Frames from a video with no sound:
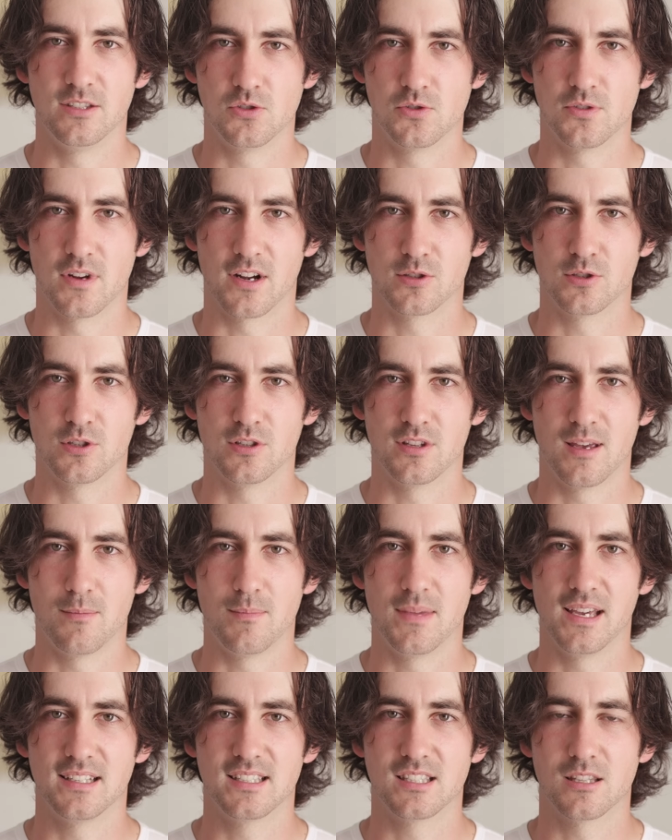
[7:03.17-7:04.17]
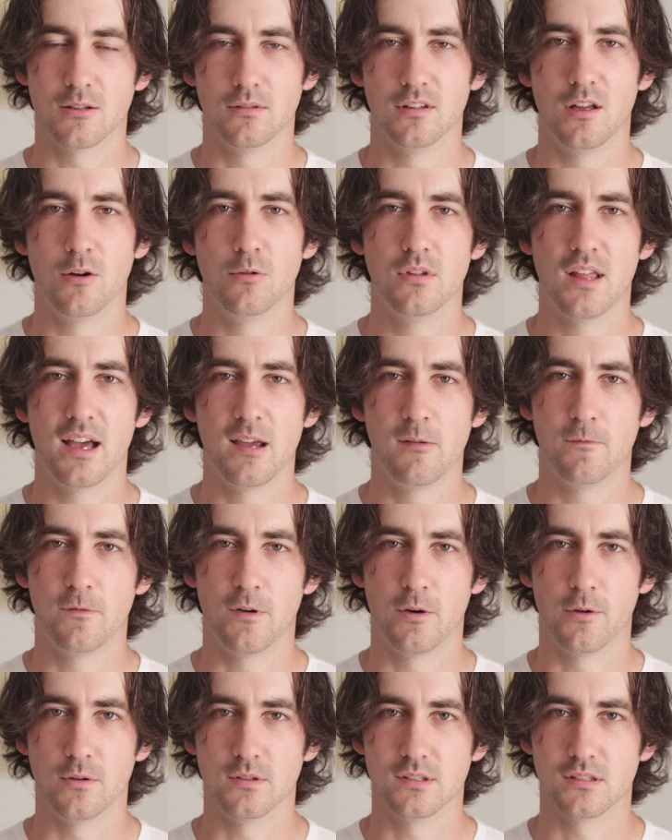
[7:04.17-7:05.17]
structure that makes the low light
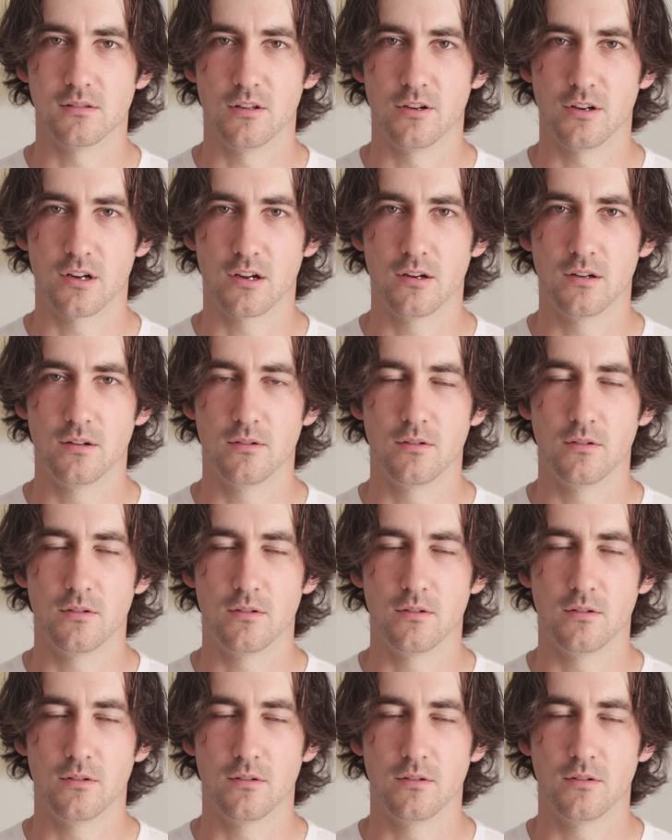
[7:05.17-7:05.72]
photos look